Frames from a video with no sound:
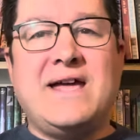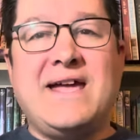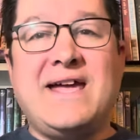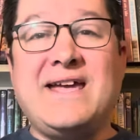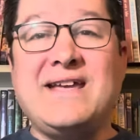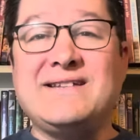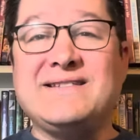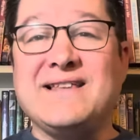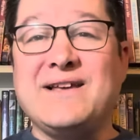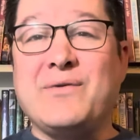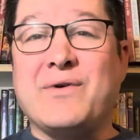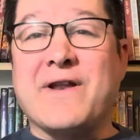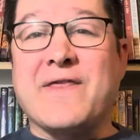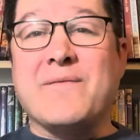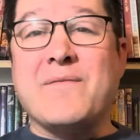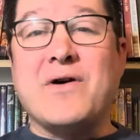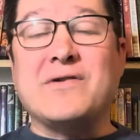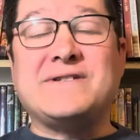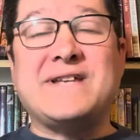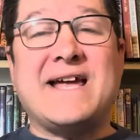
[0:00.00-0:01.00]
easily one of the
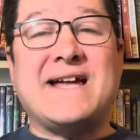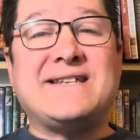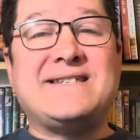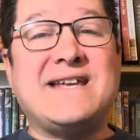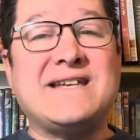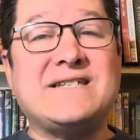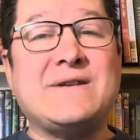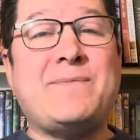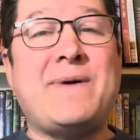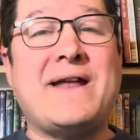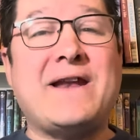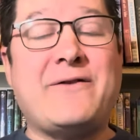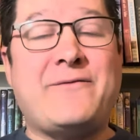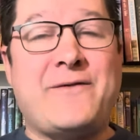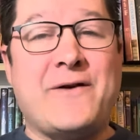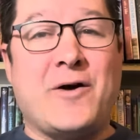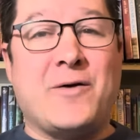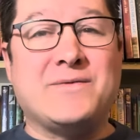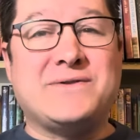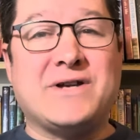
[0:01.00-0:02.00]
most anticipated
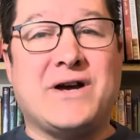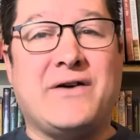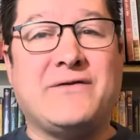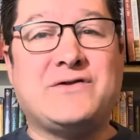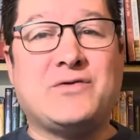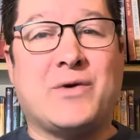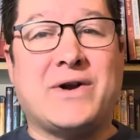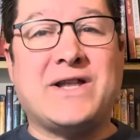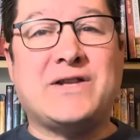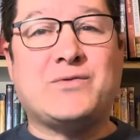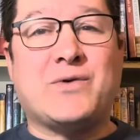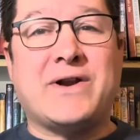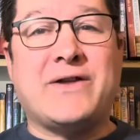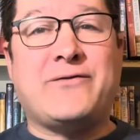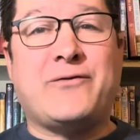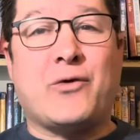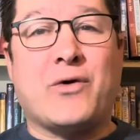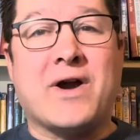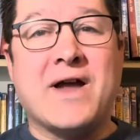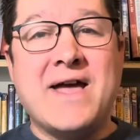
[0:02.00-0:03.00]
films of
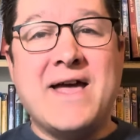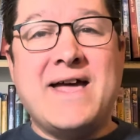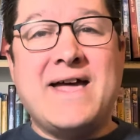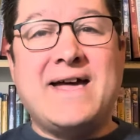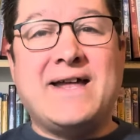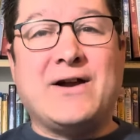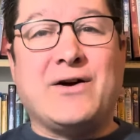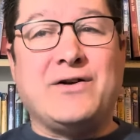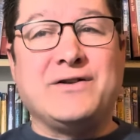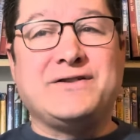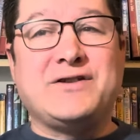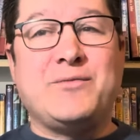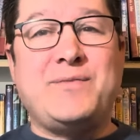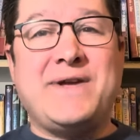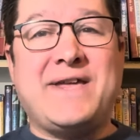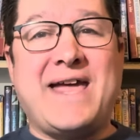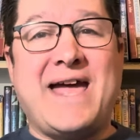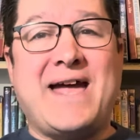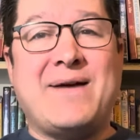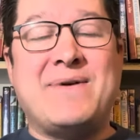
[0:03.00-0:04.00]
2024. It also
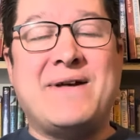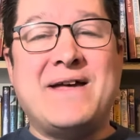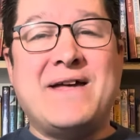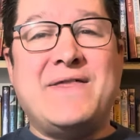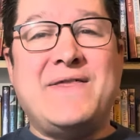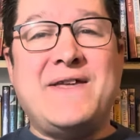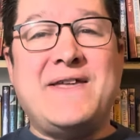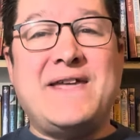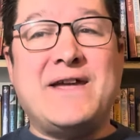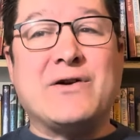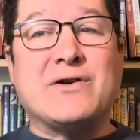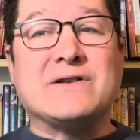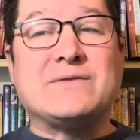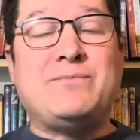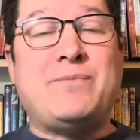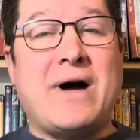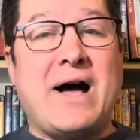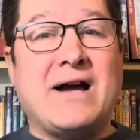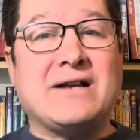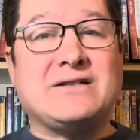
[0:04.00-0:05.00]
became the year's
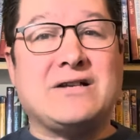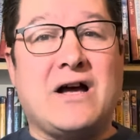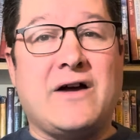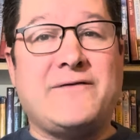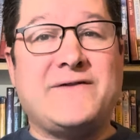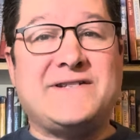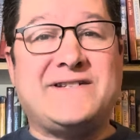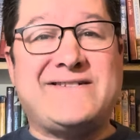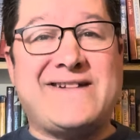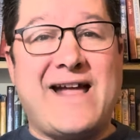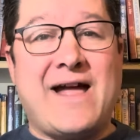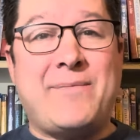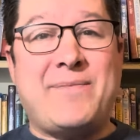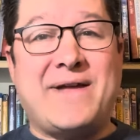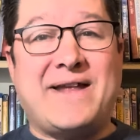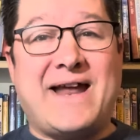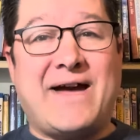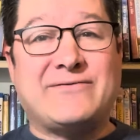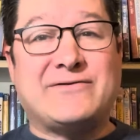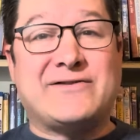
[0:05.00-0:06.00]
box office
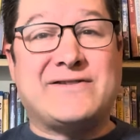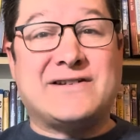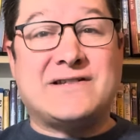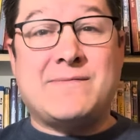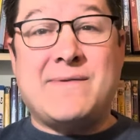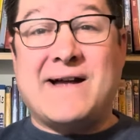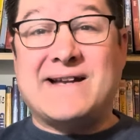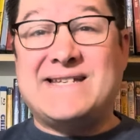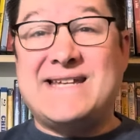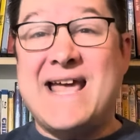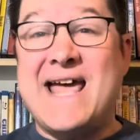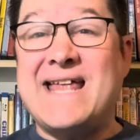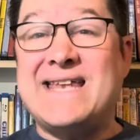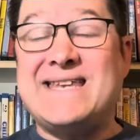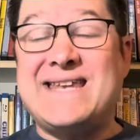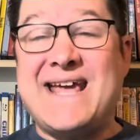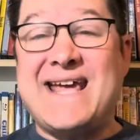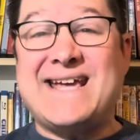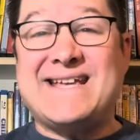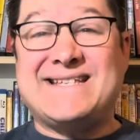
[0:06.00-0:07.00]
champion after just about 10
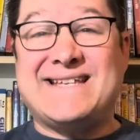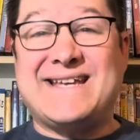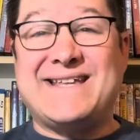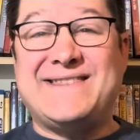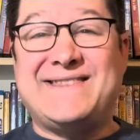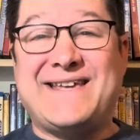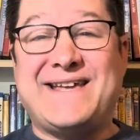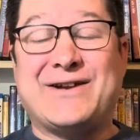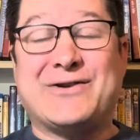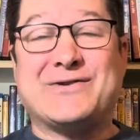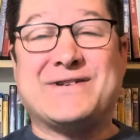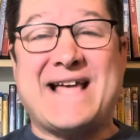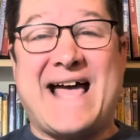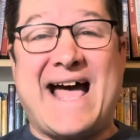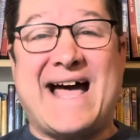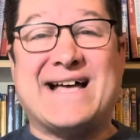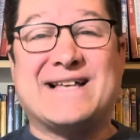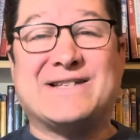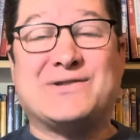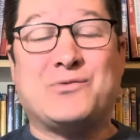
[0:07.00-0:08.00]
days in theaters
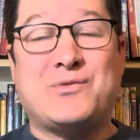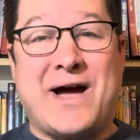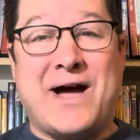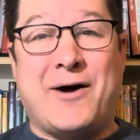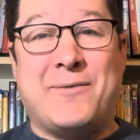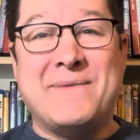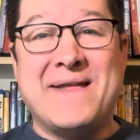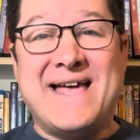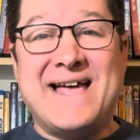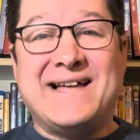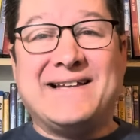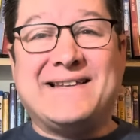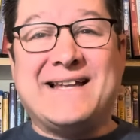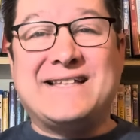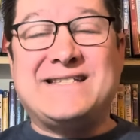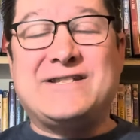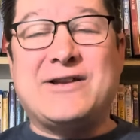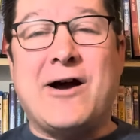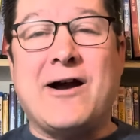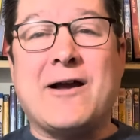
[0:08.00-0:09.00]
as well.
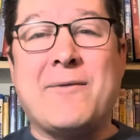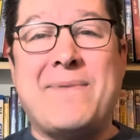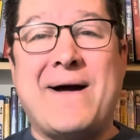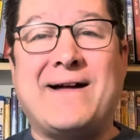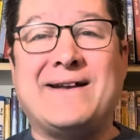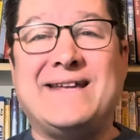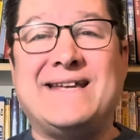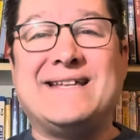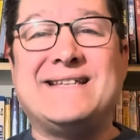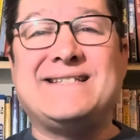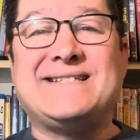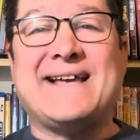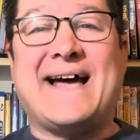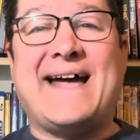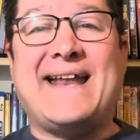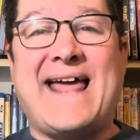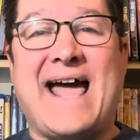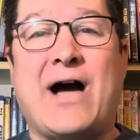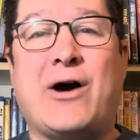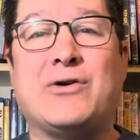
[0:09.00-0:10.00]
Let's talk about
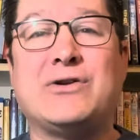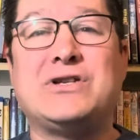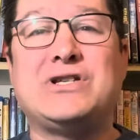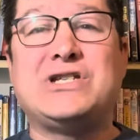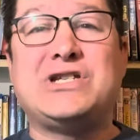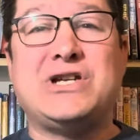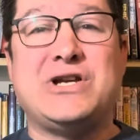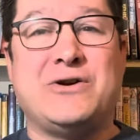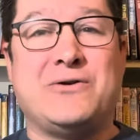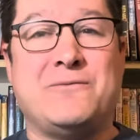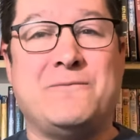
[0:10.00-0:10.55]
Inside Out 2.